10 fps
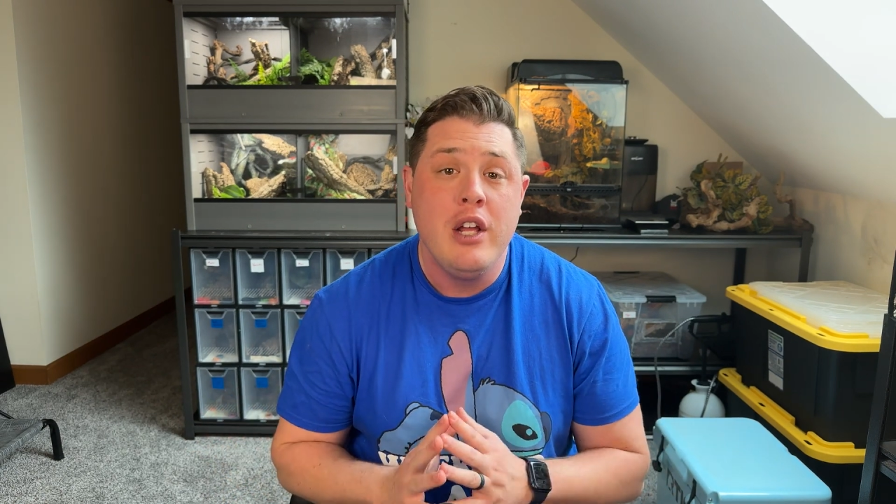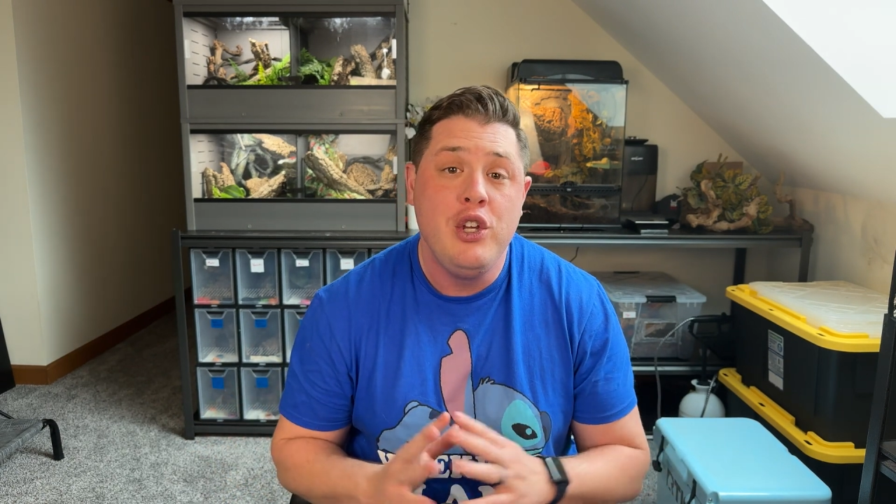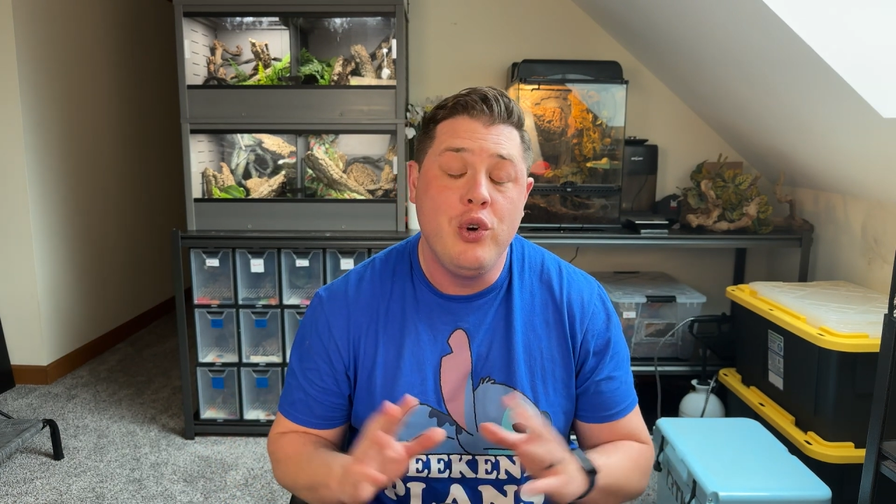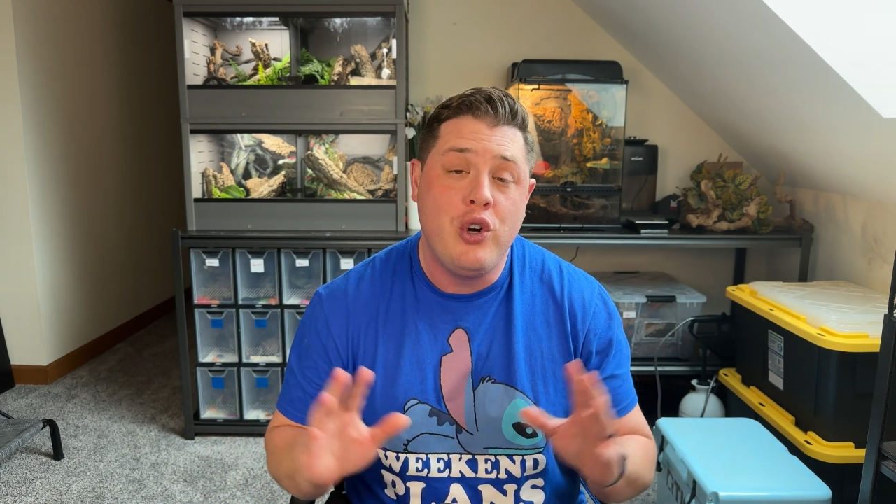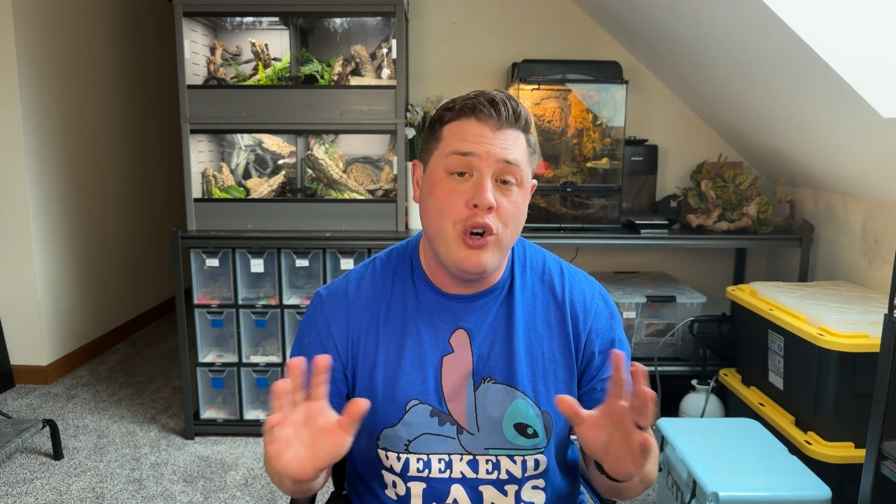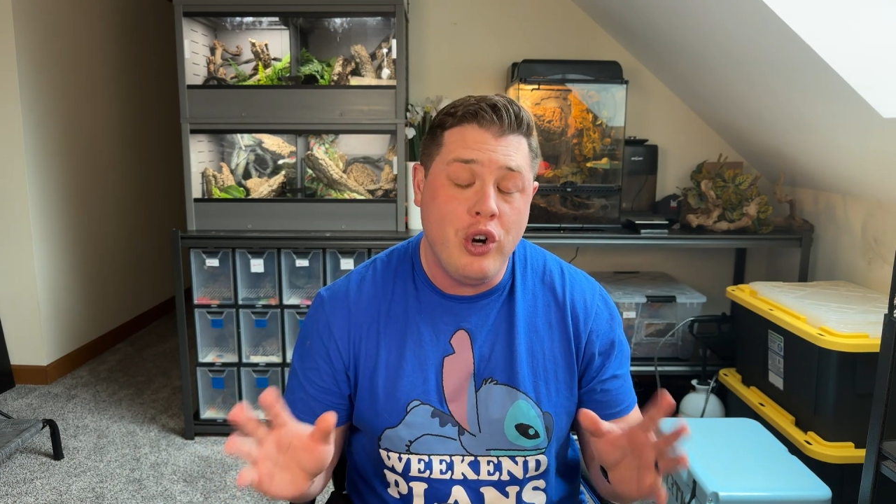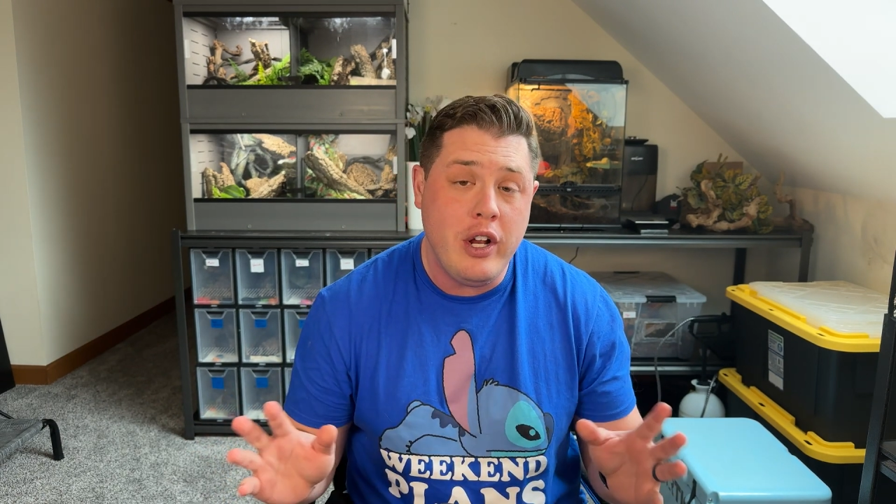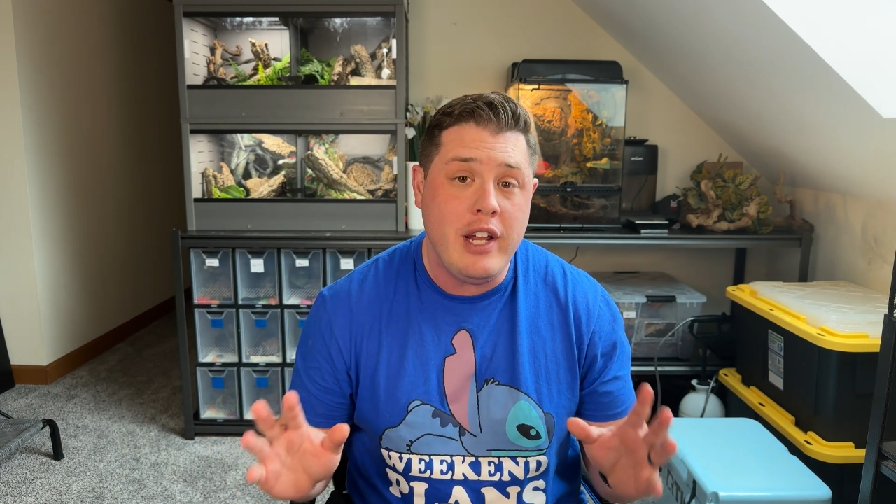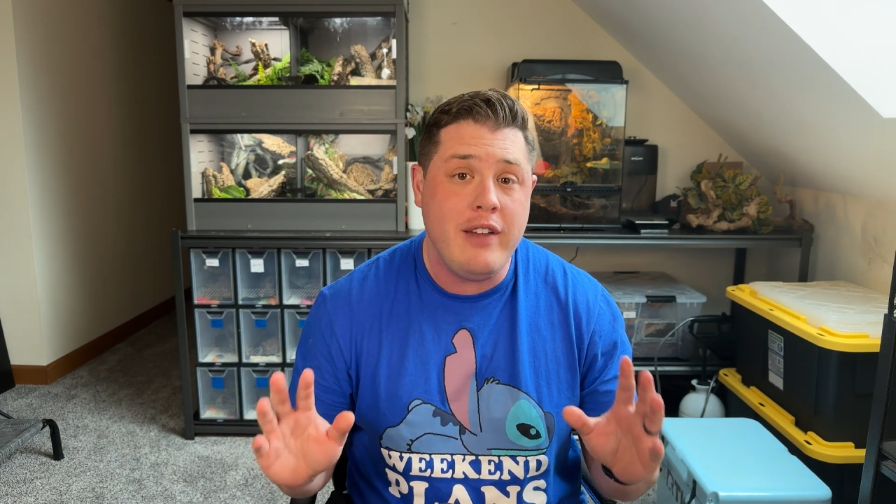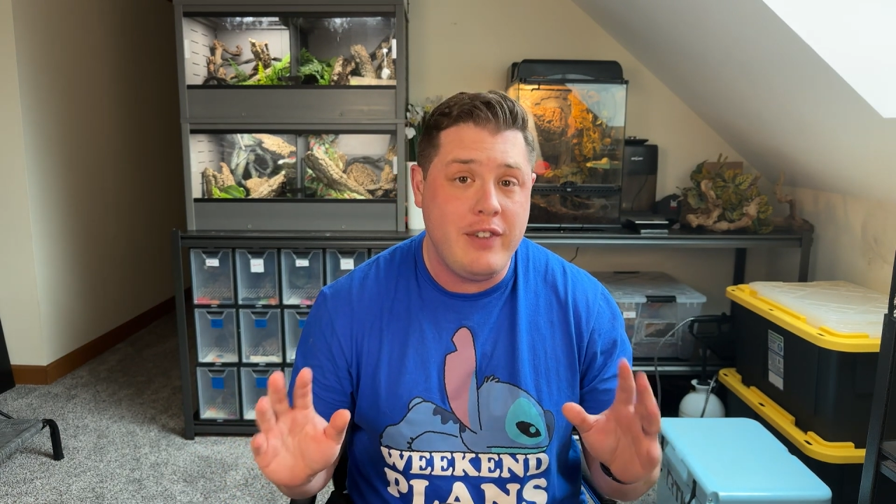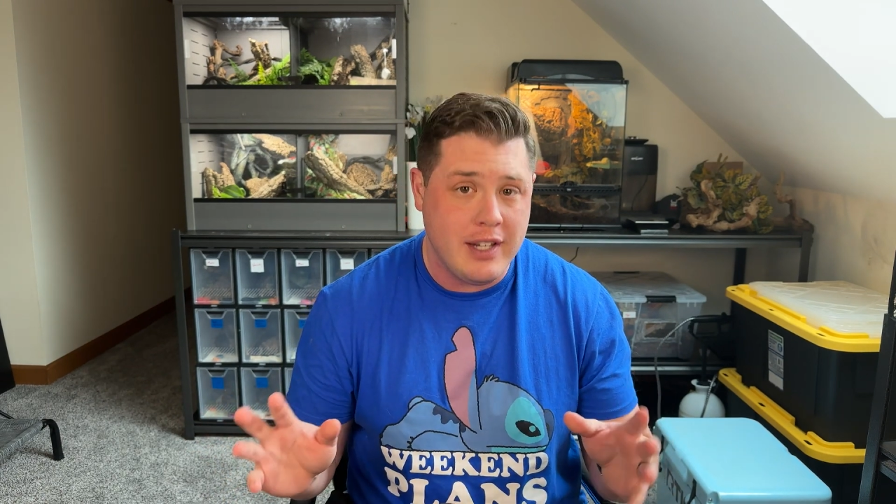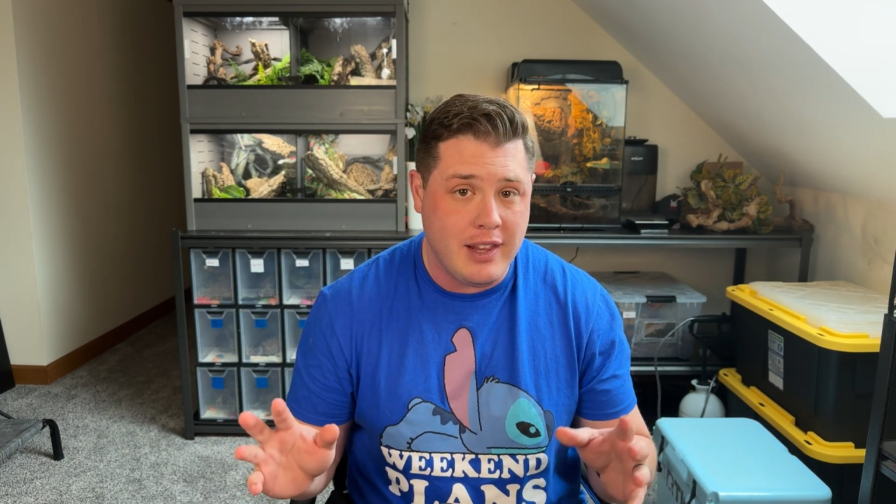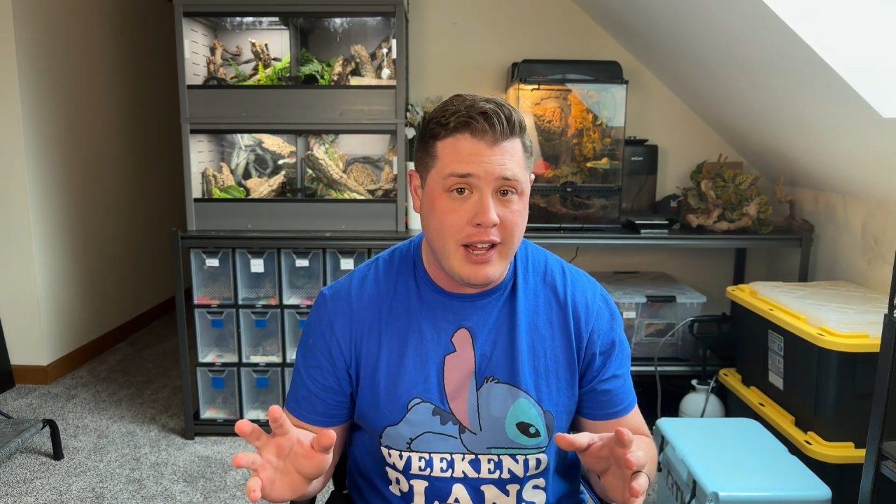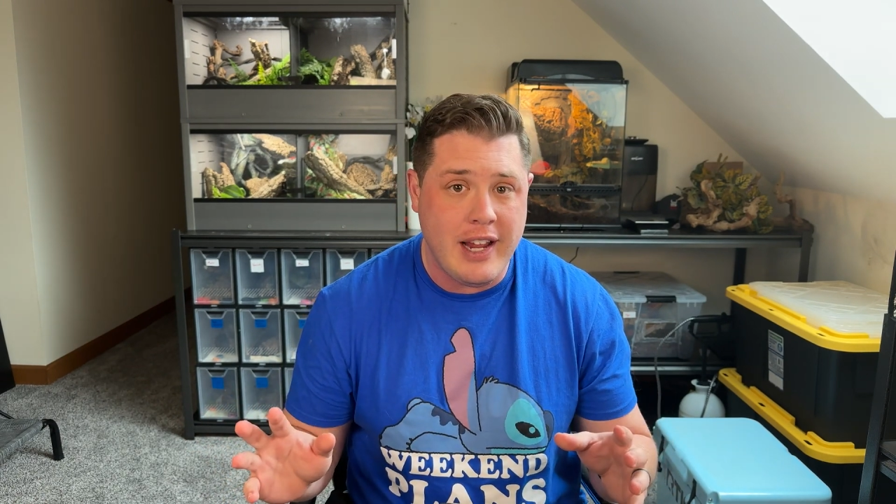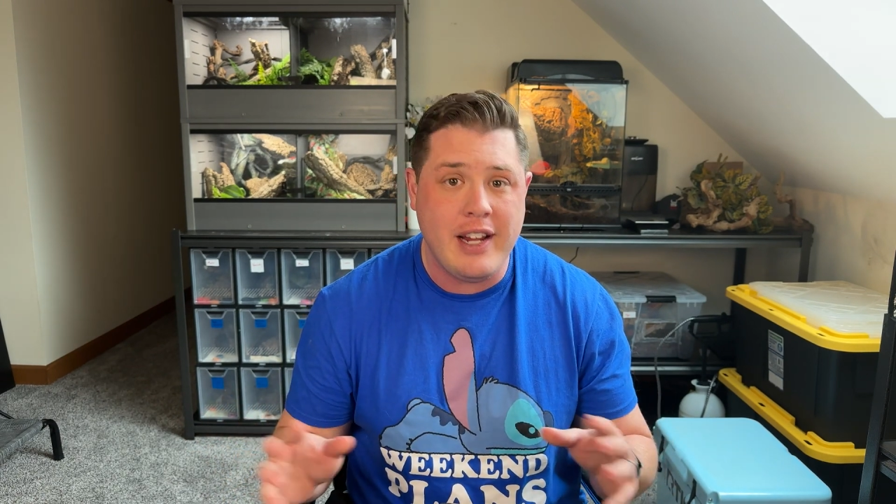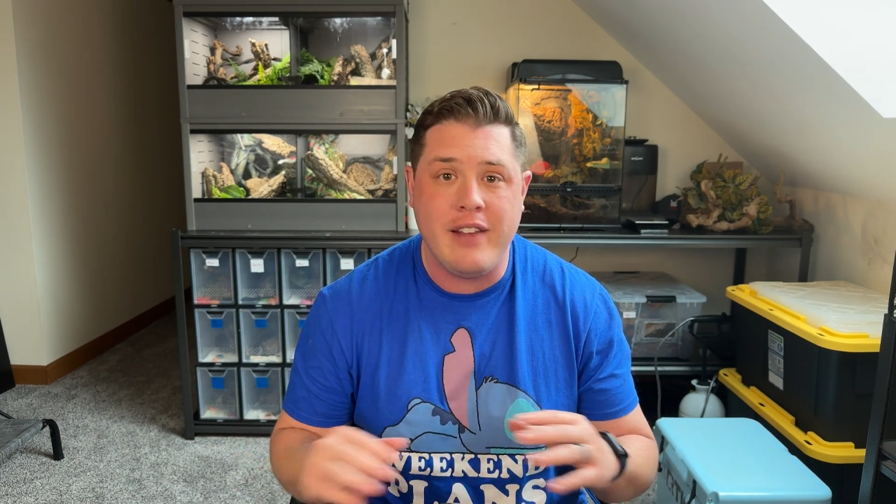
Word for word: You could, if you'd like,